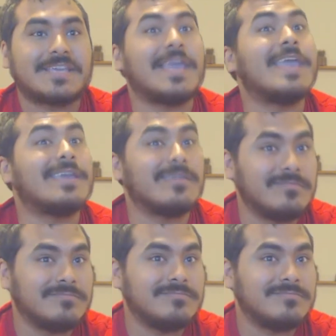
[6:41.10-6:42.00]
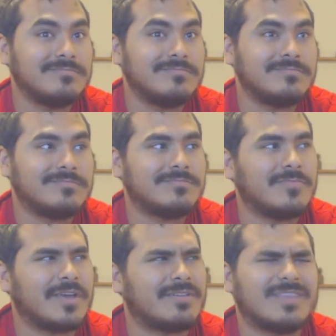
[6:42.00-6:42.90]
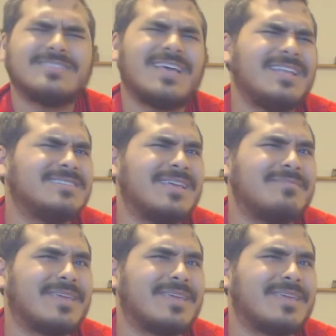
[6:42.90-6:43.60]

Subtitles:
King. Wait, is that his name?